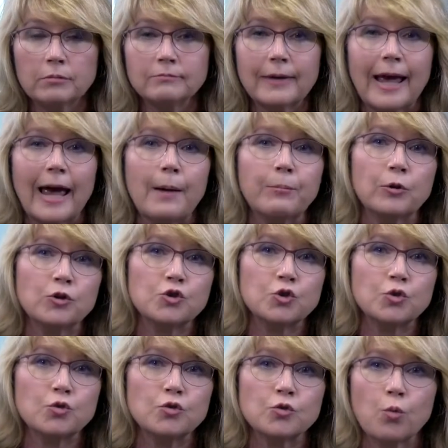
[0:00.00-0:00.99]
apple
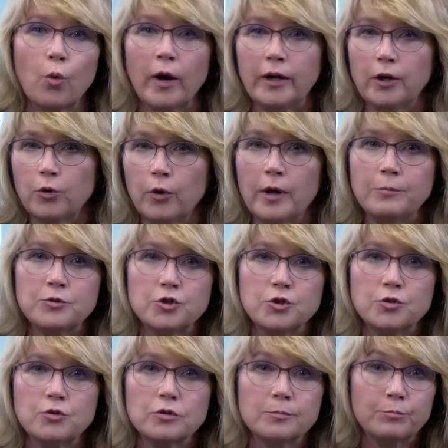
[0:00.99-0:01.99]
juice, white grape
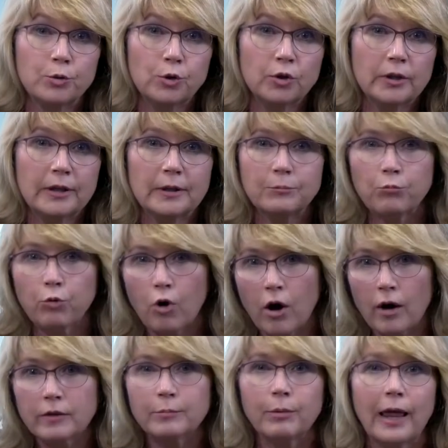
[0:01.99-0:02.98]
juice, bouillon,
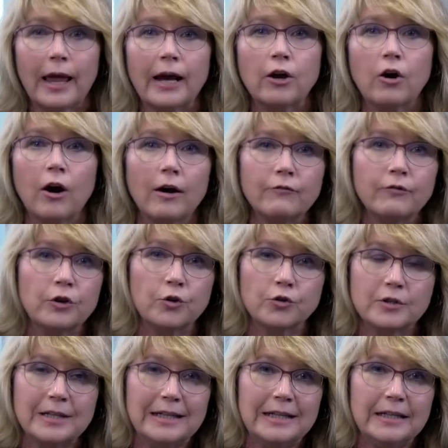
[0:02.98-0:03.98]
broth, black coffee or
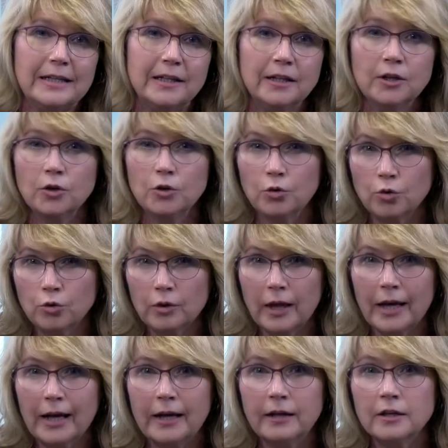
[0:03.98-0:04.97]
tea,
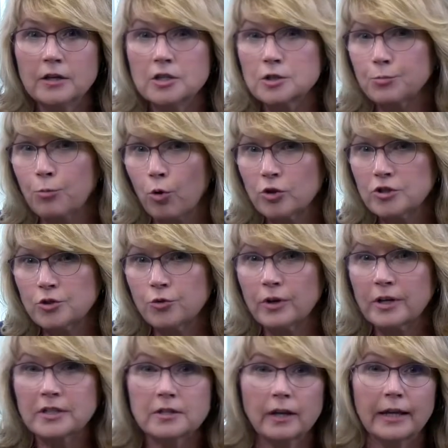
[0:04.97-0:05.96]
Kool-Aid, sports
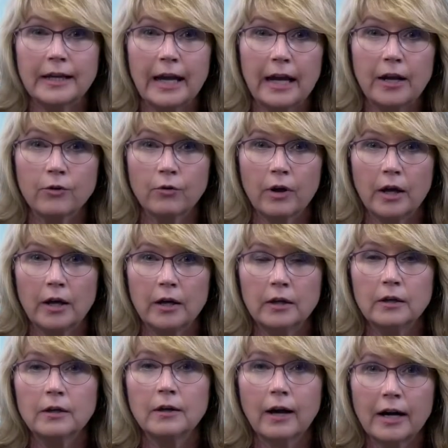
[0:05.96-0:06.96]
drinks like Gatorade,
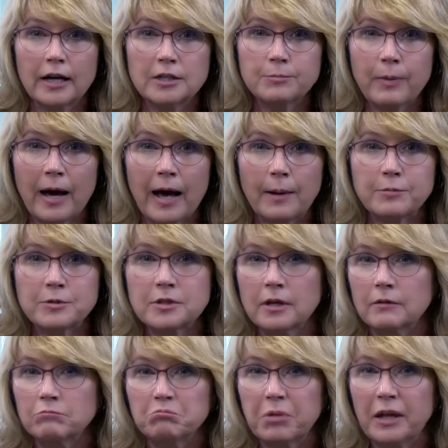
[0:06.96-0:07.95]
ice pops,
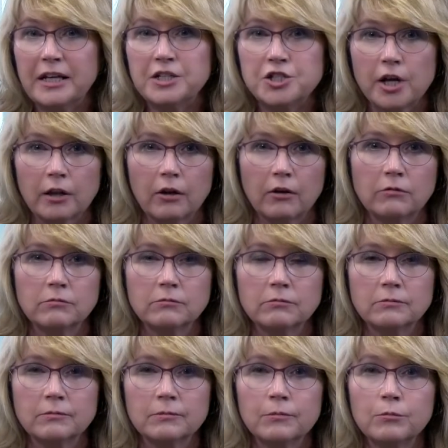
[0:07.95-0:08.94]
and plain Jell-O.
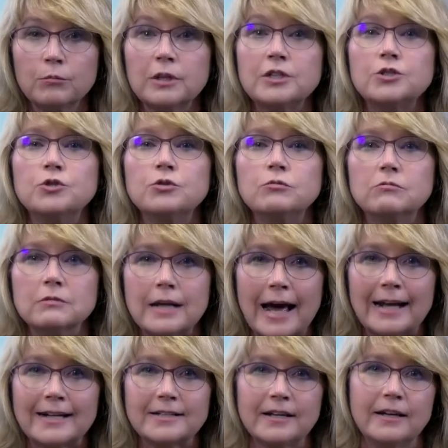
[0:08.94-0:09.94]
Please do
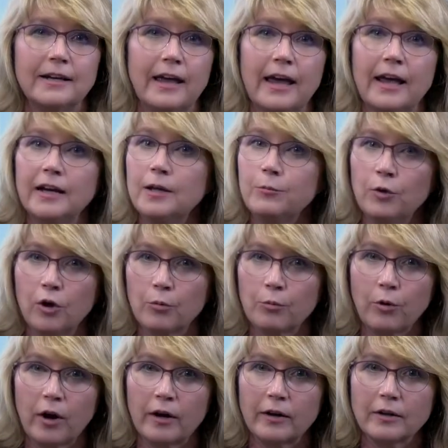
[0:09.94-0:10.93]
not take any milk
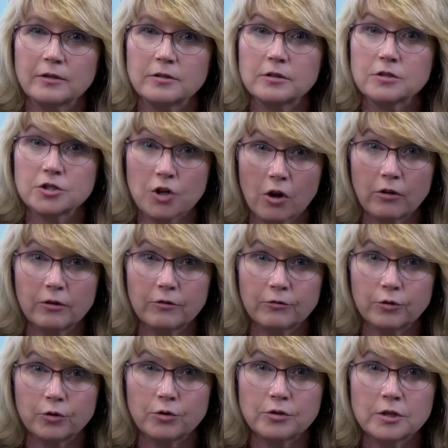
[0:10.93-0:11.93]
products, solid
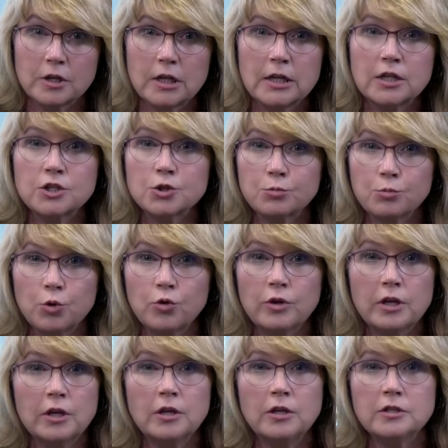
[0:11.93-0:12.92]
foods,
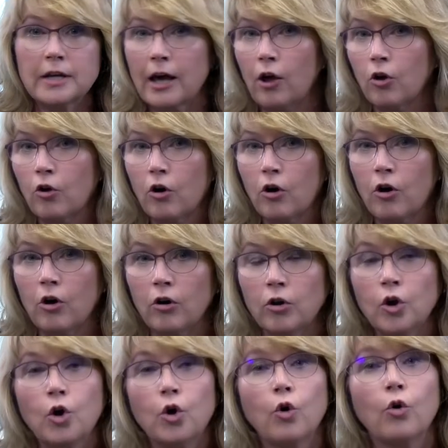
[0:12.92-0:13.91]
smoothies, alcohol,
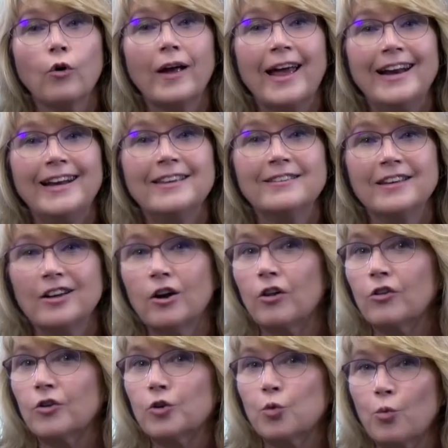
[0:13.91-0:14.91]
or anything
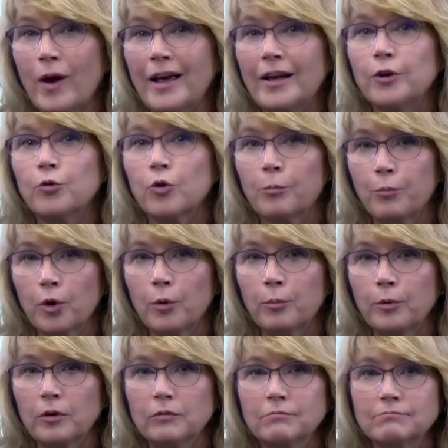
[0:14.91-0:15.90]
colored red or purple.